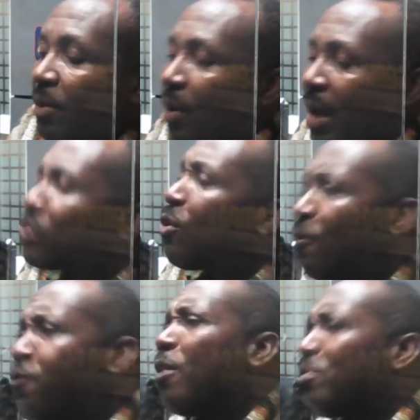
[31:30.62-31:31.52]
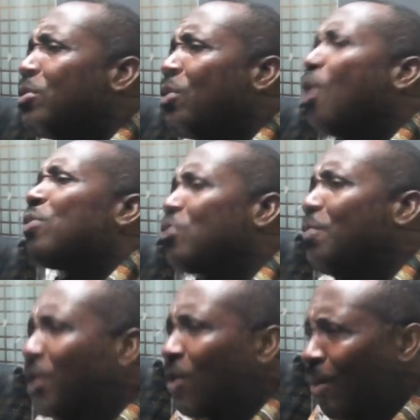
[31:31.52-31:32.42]
We ton forms, no, also
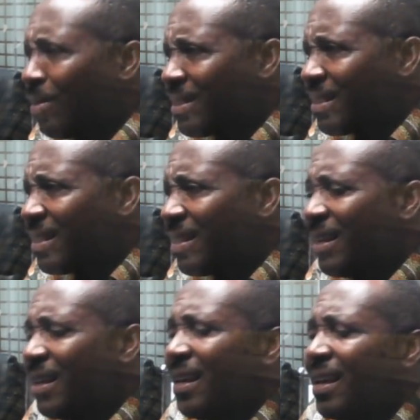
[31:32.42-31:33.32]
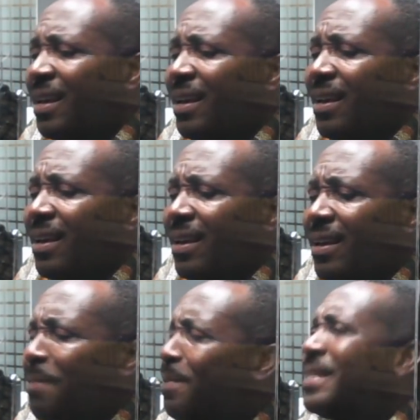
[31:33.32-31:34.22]
because.
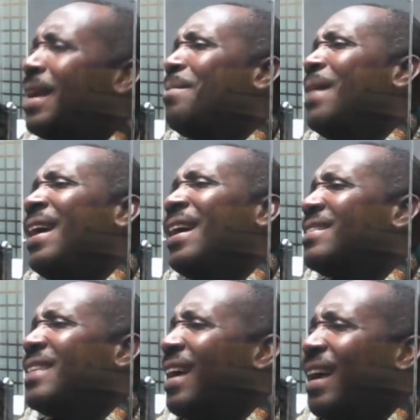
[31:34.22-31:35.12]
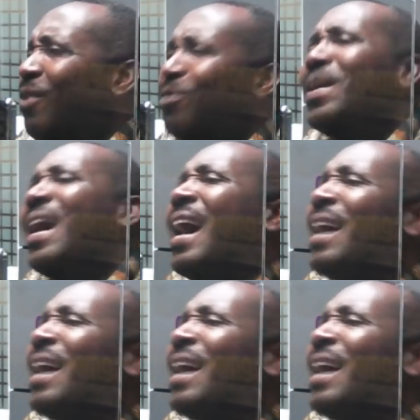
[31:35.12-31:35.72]
You say, Obia,